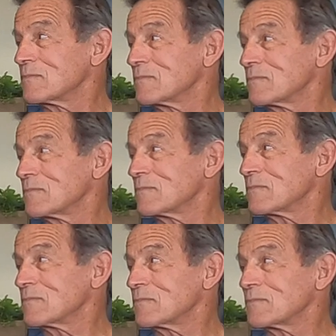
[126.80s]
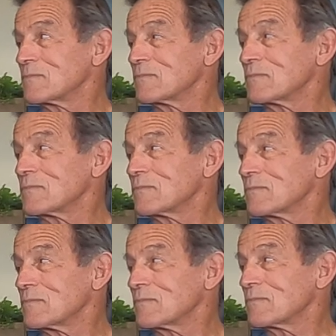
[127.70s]

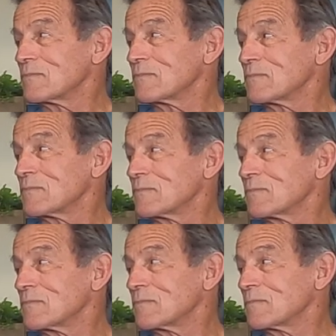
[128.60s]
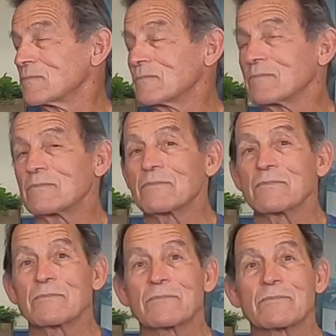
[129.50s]

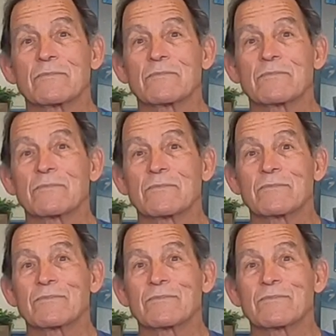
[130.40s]
This person isn't speaking.